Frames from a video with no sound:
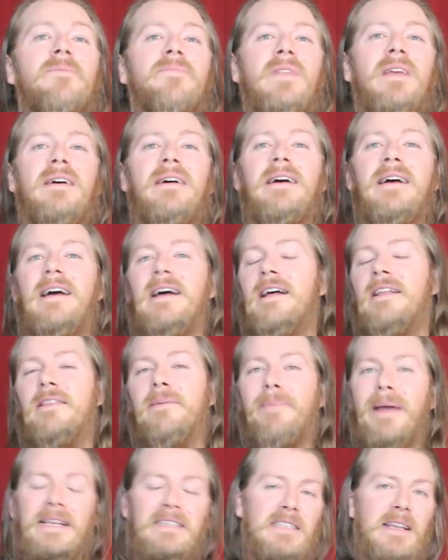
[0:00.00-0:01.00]
the, the
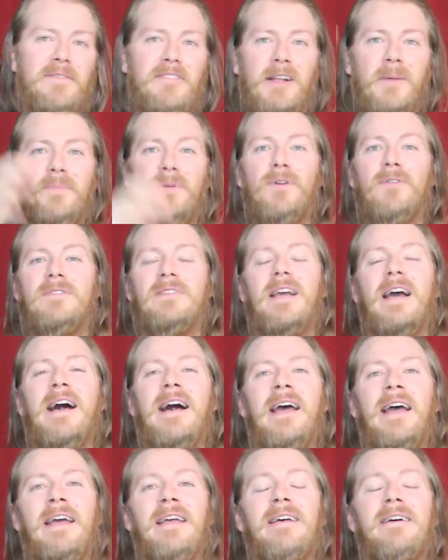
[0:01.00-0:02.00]
Make Seven Up Yours
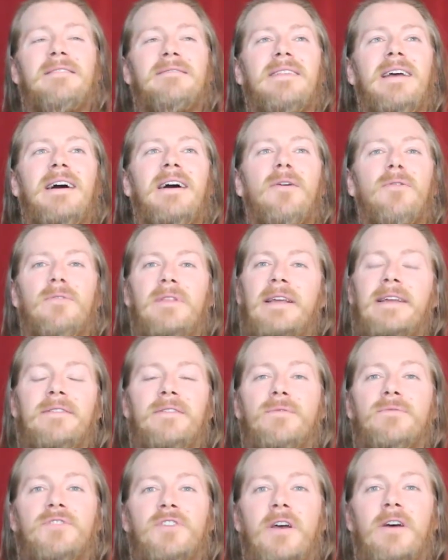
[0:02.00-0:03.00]
guy, uh,
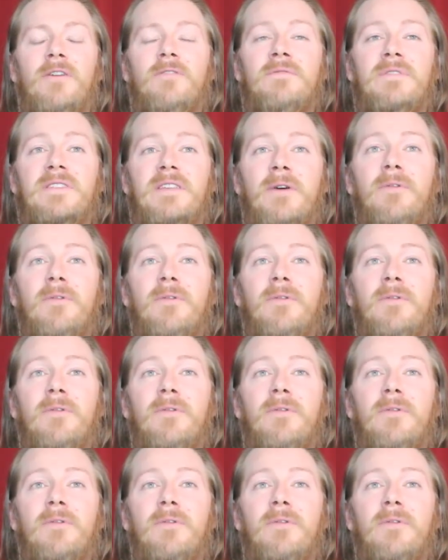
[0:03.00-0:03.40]
Orlando Jones.